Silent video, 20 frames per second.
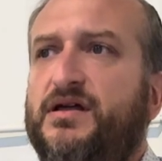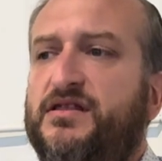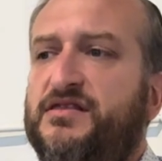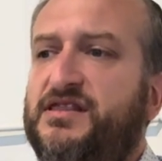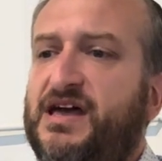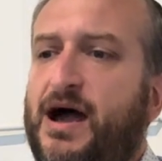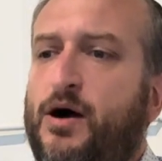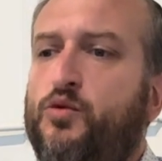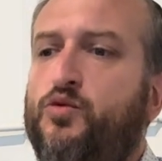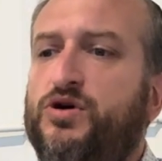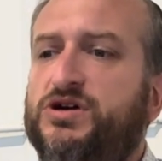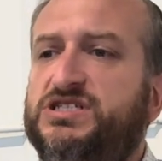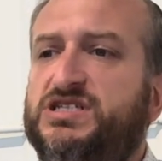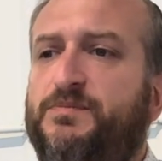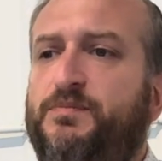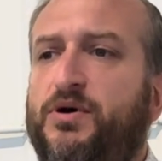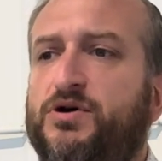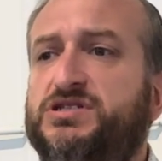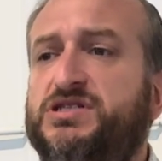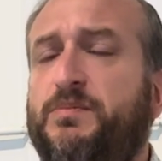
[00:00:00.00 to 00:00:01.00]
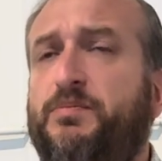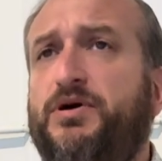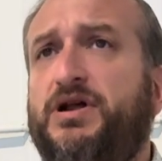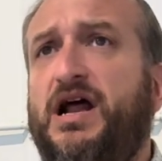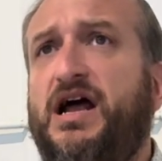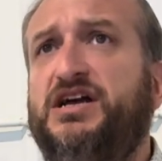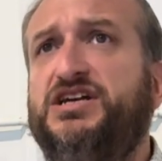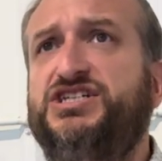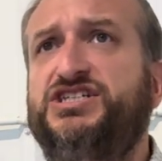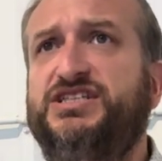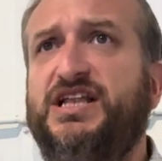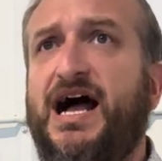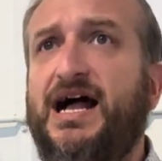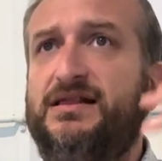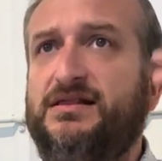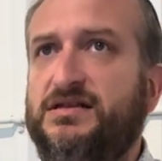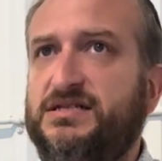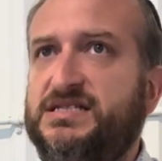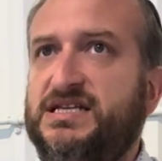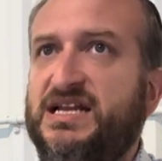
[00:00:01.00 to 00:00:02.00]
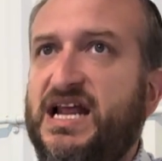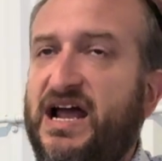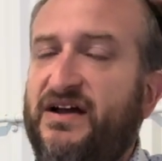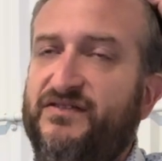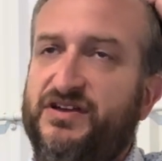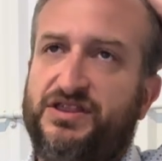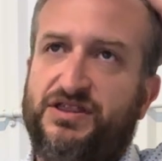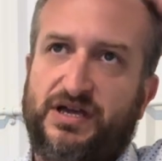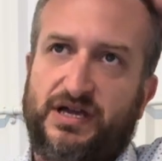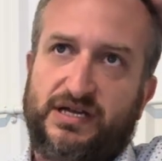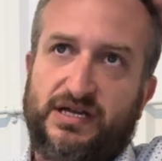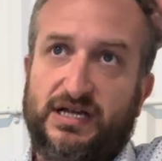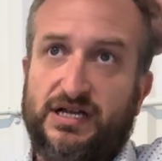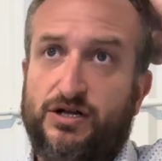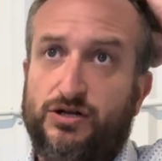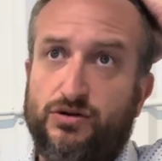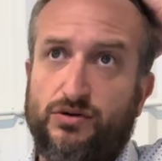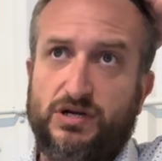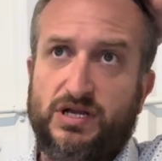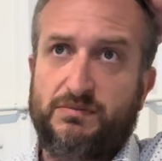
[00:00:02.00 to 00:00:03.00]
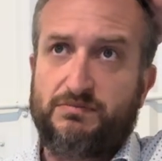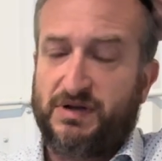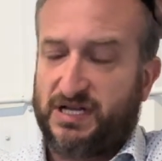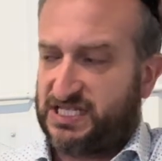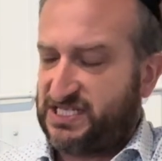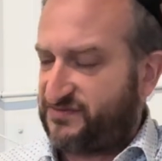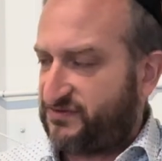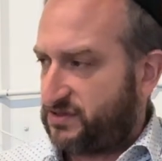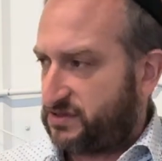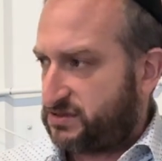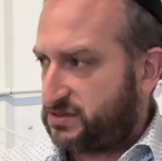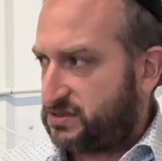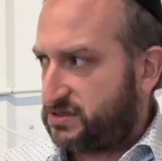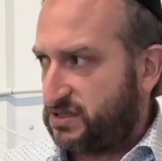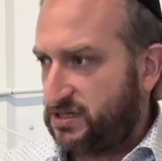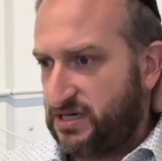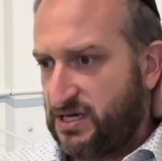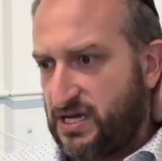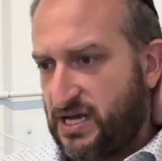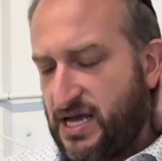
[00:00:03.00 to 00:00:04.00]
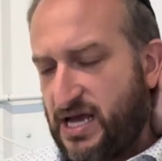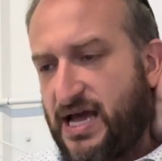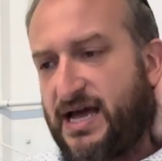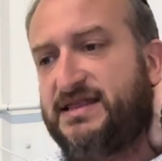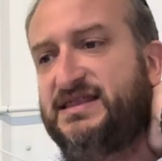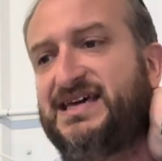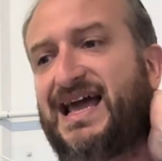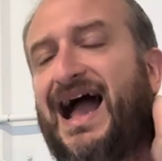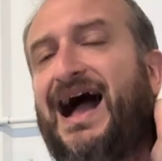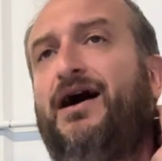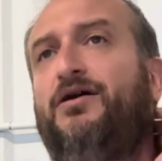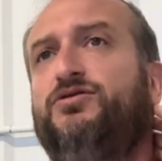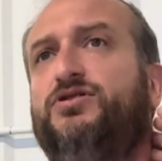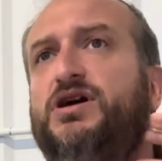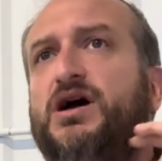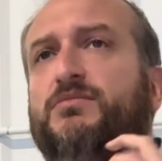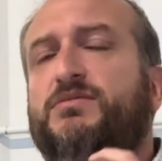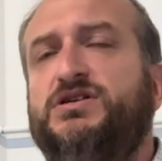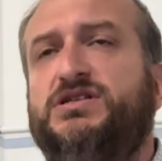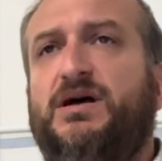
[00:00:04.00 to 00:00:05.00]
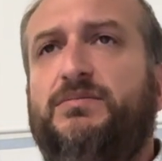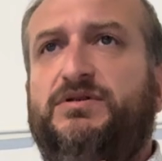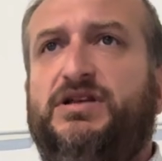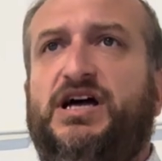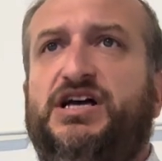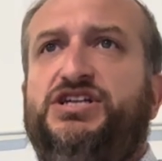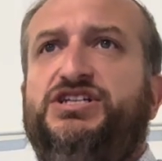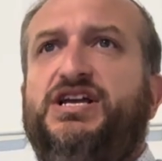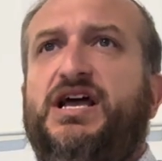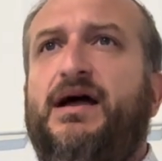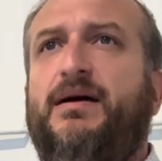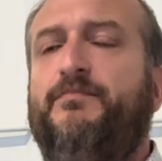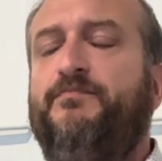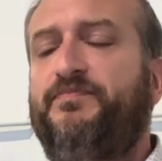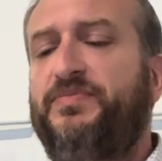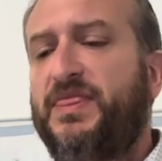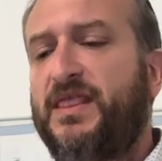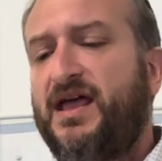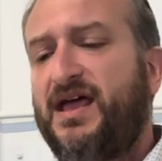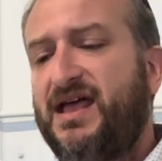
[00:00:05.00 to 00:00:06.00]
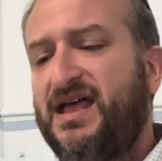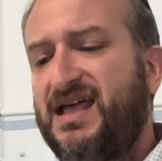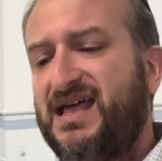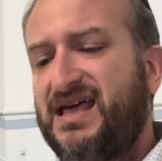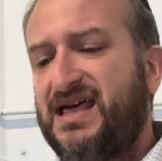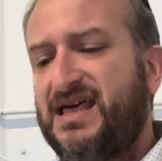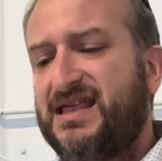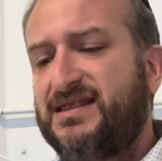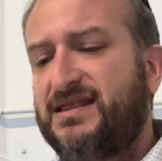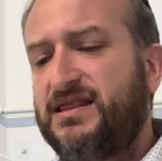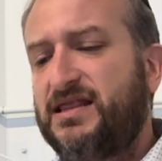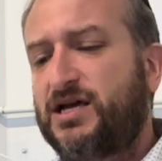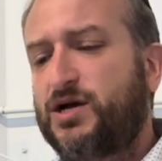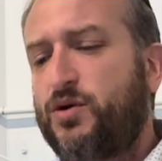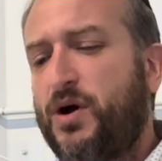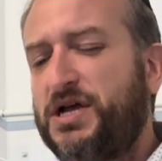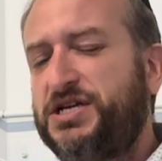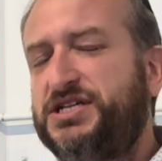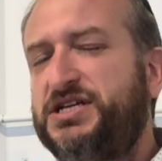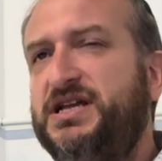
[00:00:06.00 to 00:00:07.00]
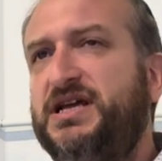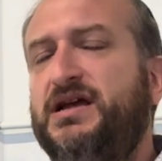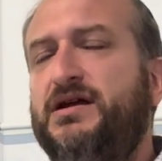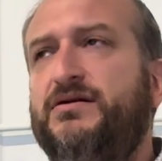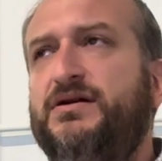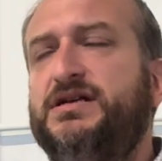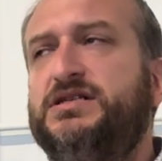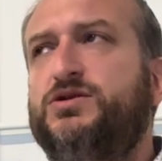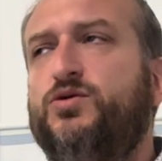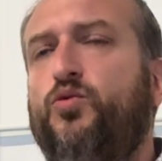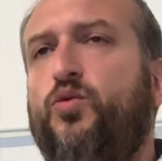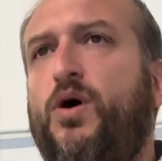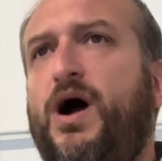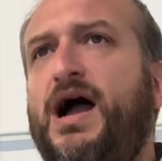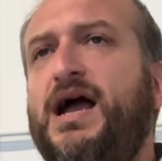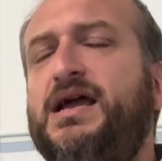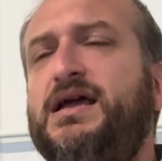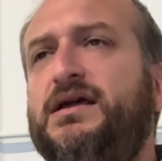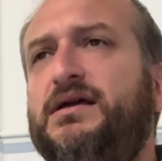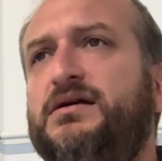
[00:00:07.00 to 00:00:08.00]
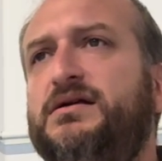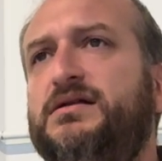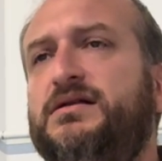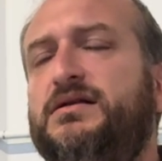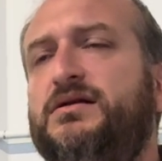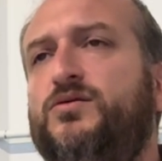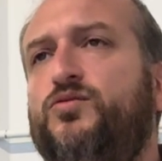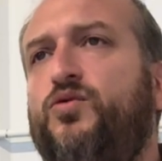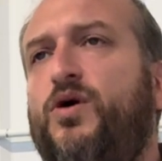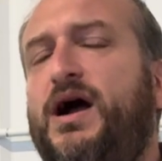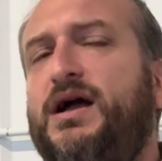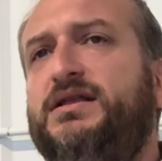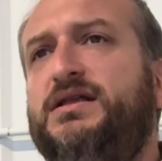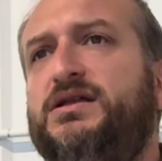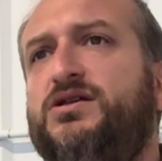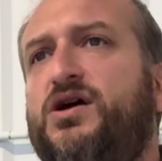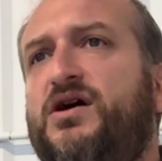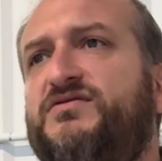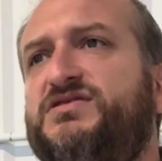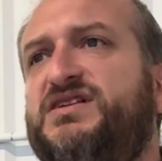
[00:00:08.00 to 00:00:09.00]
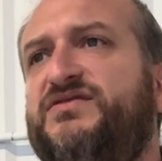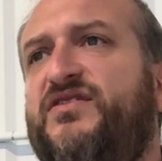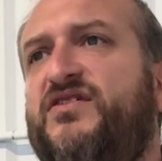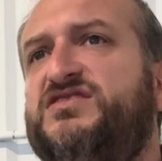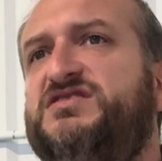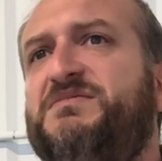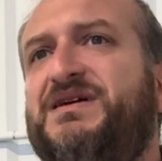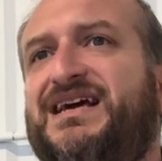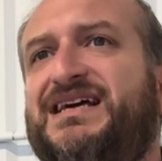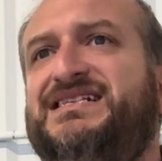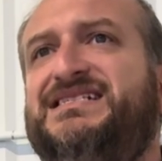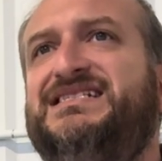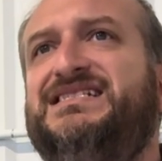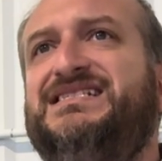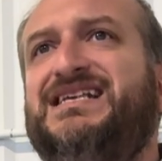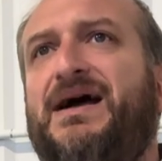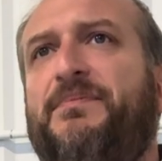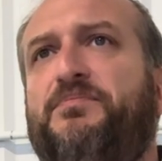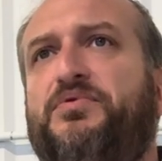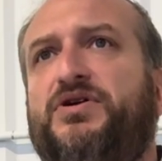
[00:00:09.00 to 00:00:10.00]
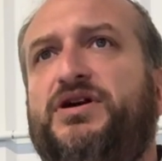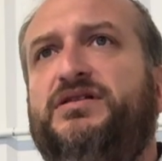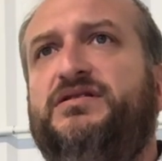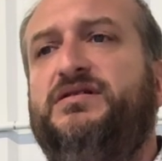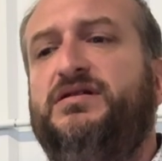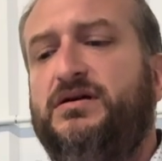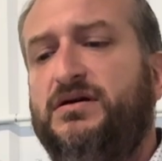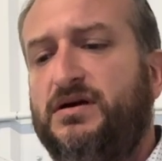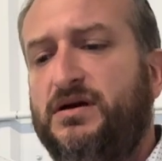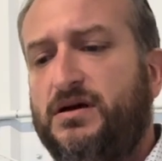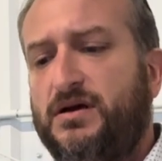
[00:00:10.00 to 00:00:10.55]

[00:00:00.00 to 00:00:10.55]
that we're supposed to put our shtadlis in everything, including mitzvahs, and the outcome is up to Hashem, then the question here is why did Chavos Avos make a separate